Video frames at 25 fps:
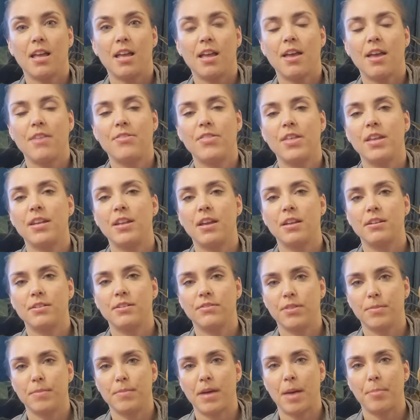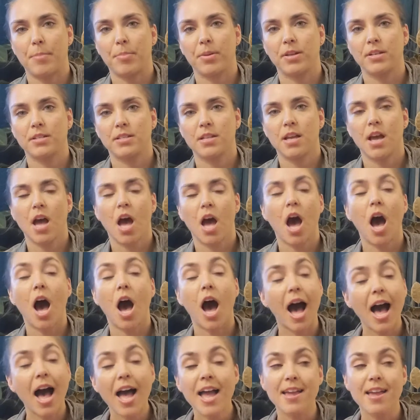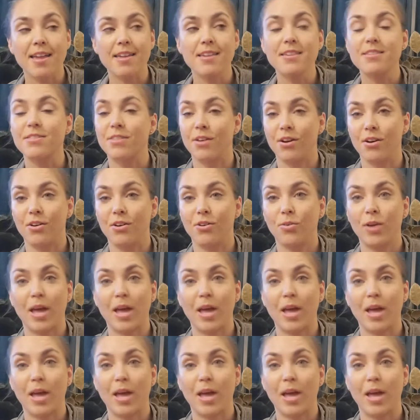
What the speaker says: and then none of them happened. I, though,